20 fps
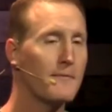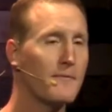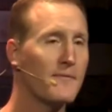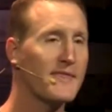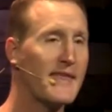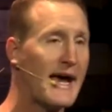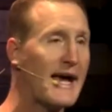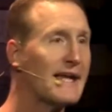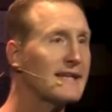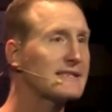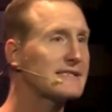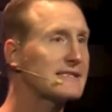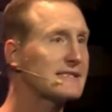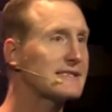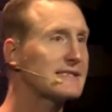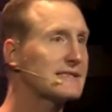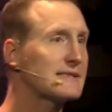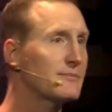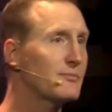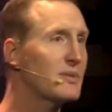
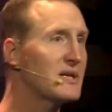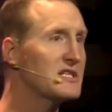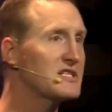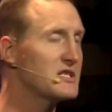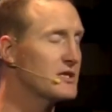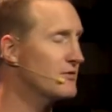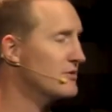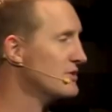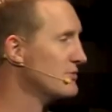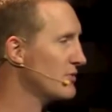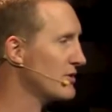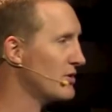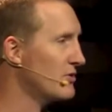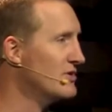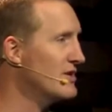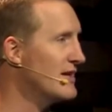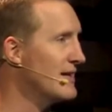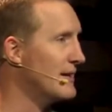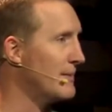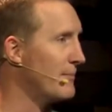That's being generous with your
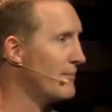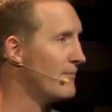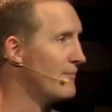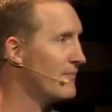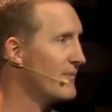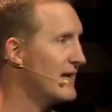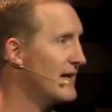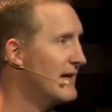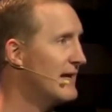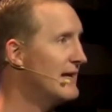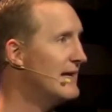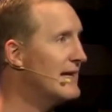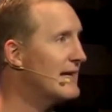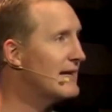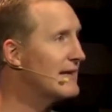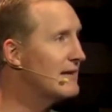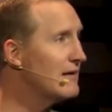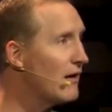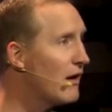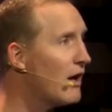time. It
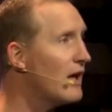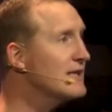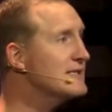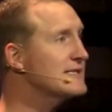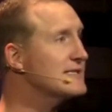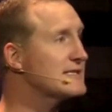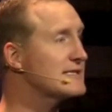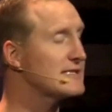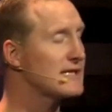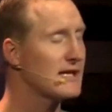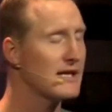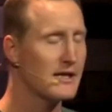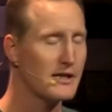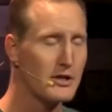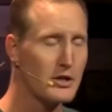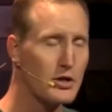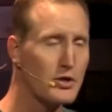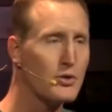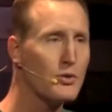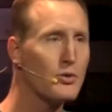costs
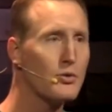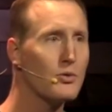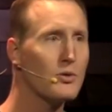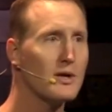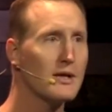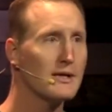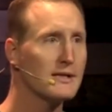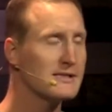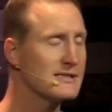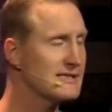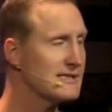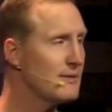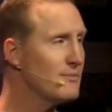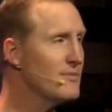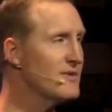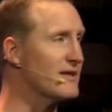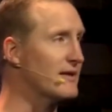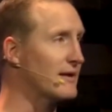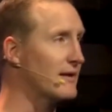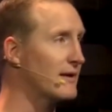you
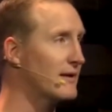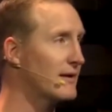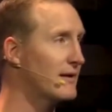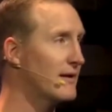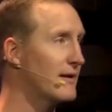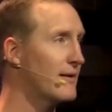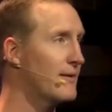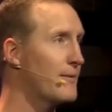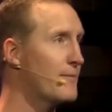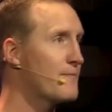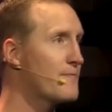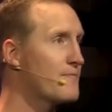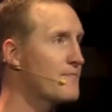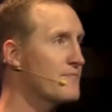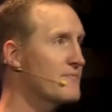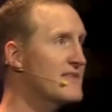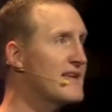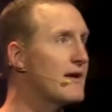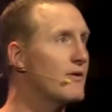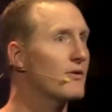something.
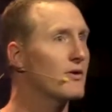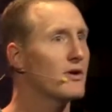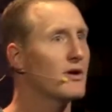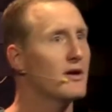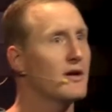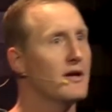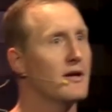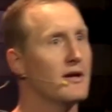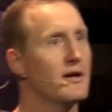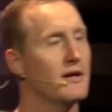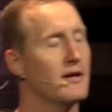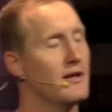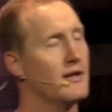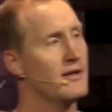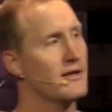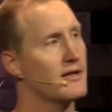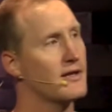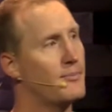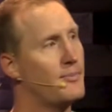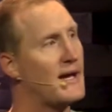Now,
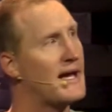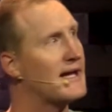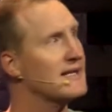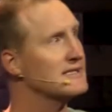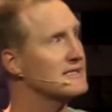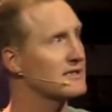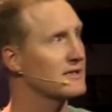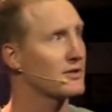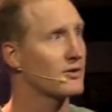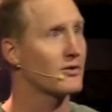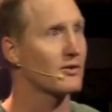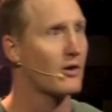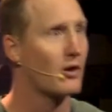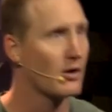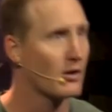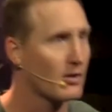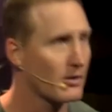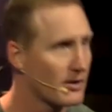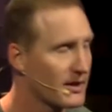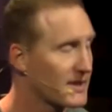the past,
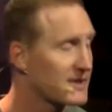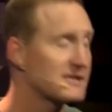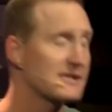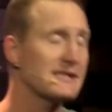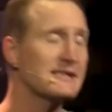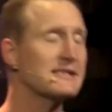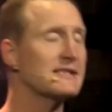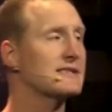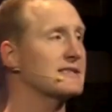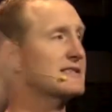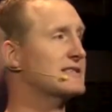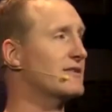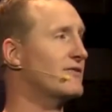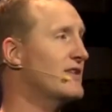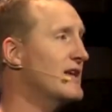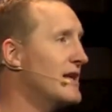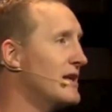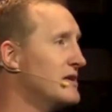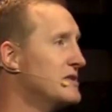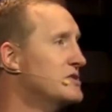our existence of
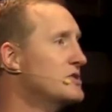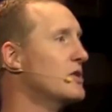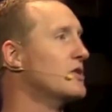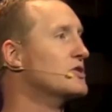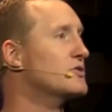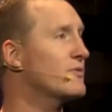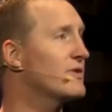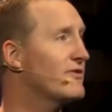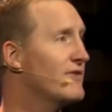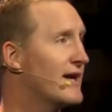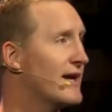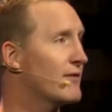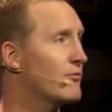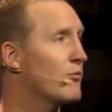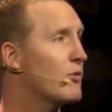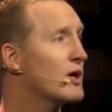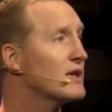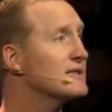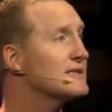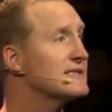Canyons Church, we've had
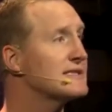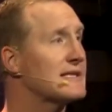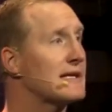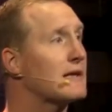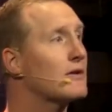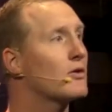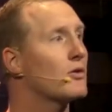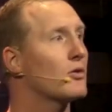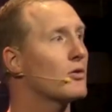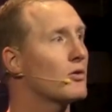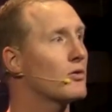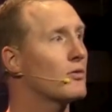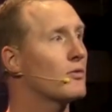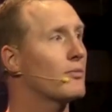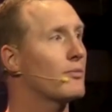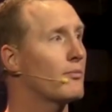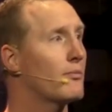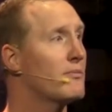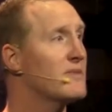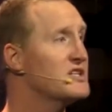one single
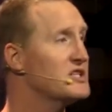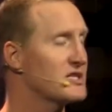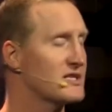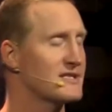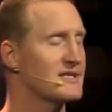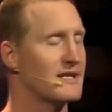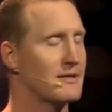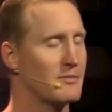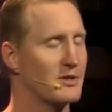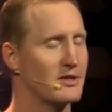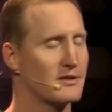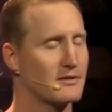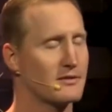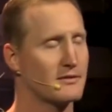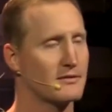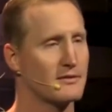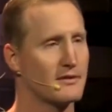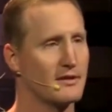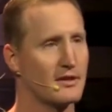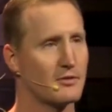mission statement.
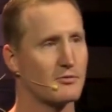It